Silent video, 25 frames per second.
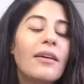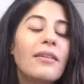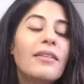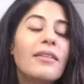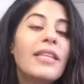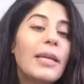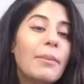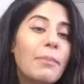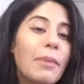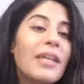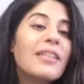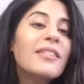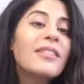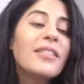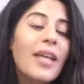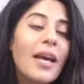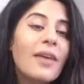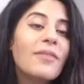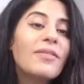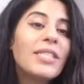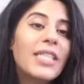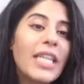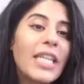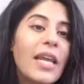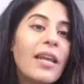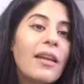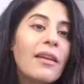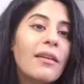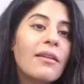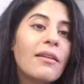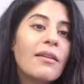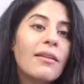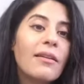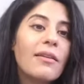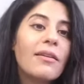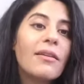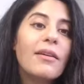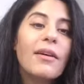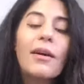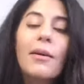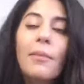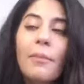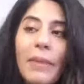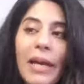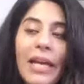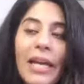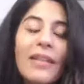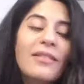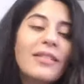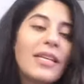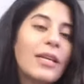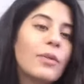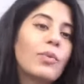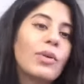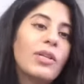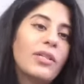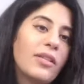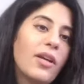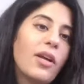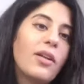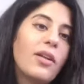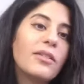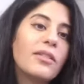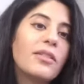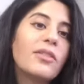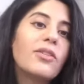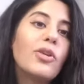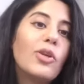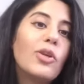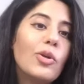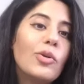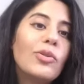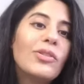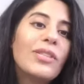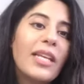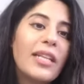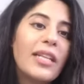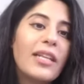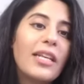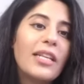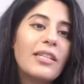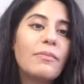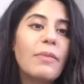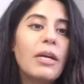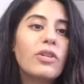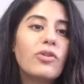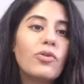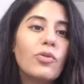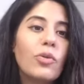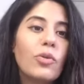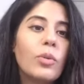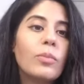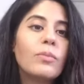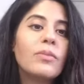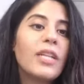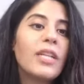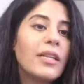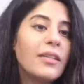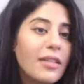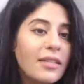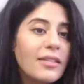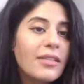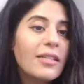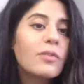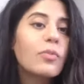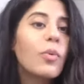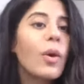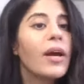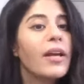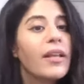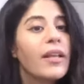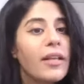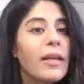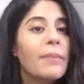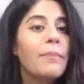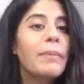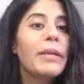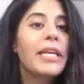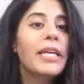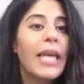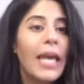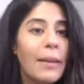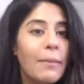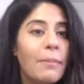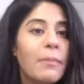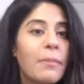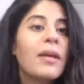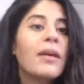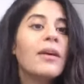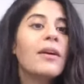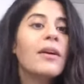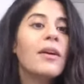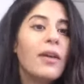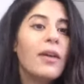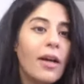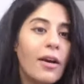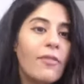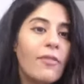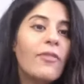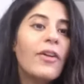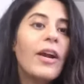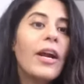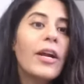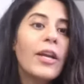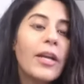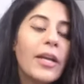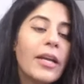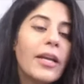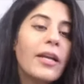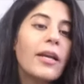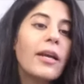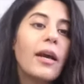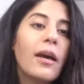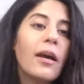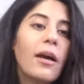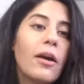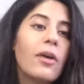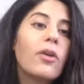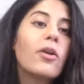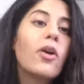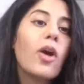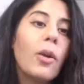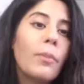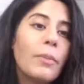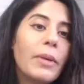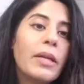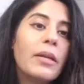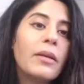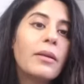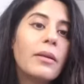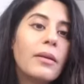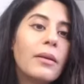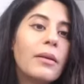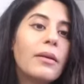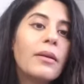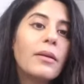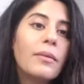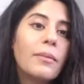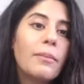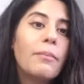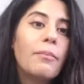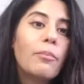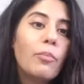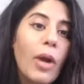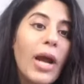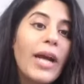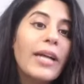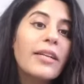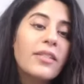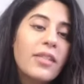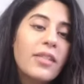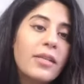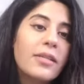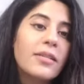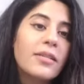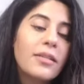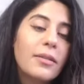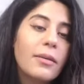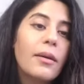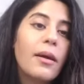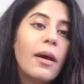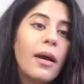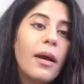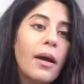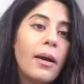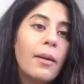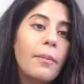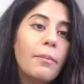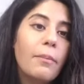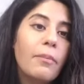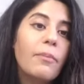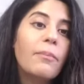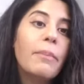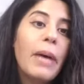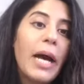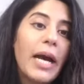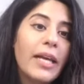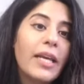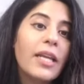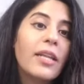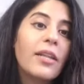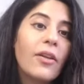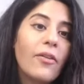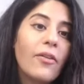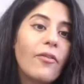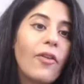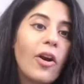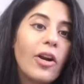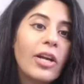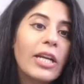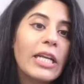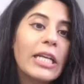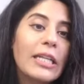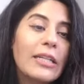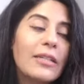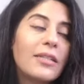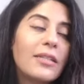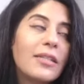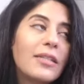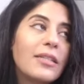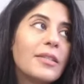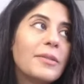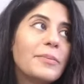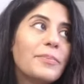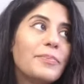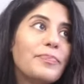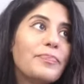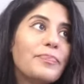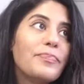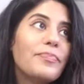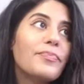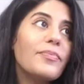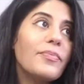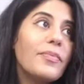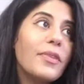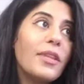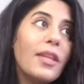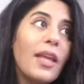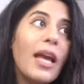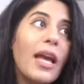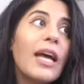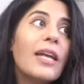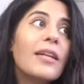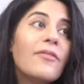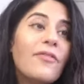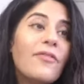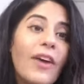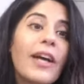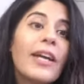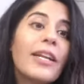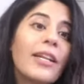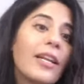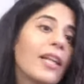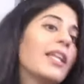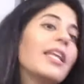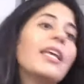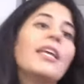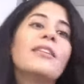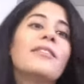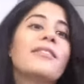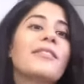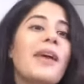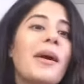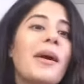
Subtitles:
they must have seen amazing results using these mushrooms. And this is why it became a very common practice back in the Far East. And finally, it's